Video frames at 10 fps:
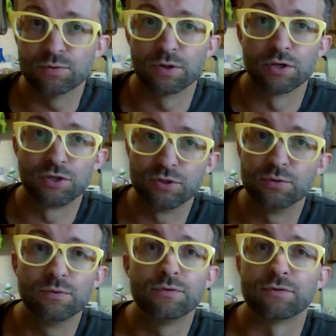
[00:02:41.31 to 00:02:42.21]
or
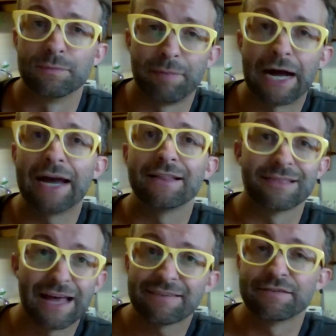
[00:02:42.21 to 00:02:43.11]
use or buy
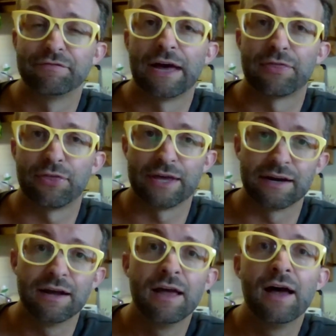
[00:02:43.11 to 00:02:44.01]
less of that thing